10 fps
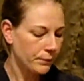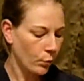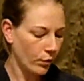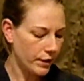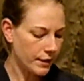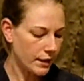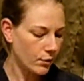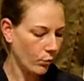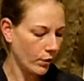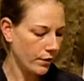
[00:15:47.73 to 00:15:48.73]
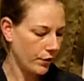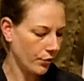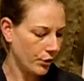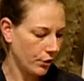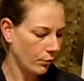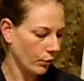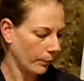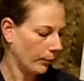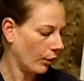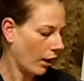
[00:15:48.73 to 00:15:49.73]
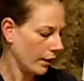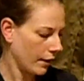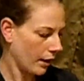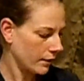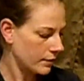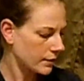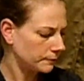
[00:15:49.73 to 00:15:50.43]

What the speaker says: Well, this is one of their newer products,